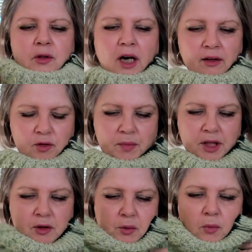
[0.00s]
you have a
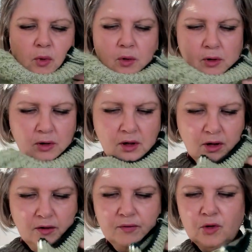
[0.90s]
bit more
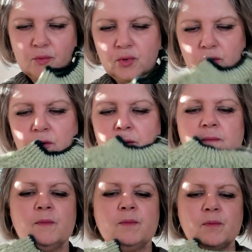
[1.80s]
of the blue
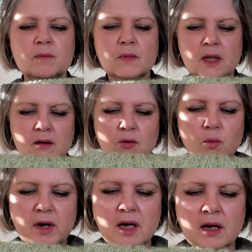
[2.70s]

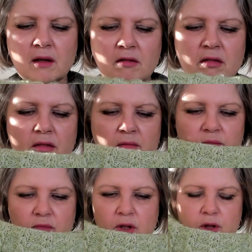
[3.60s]
with
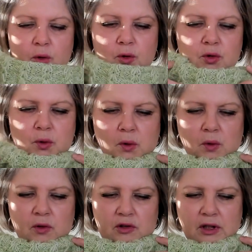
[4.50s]
the short
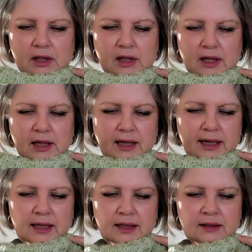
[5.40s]
rows,
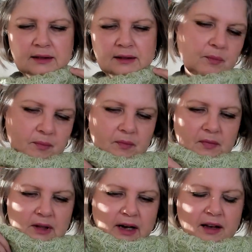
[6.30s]
and
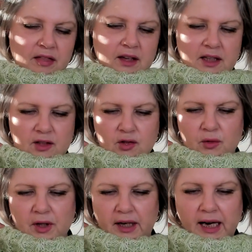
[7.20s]
I think it's okay.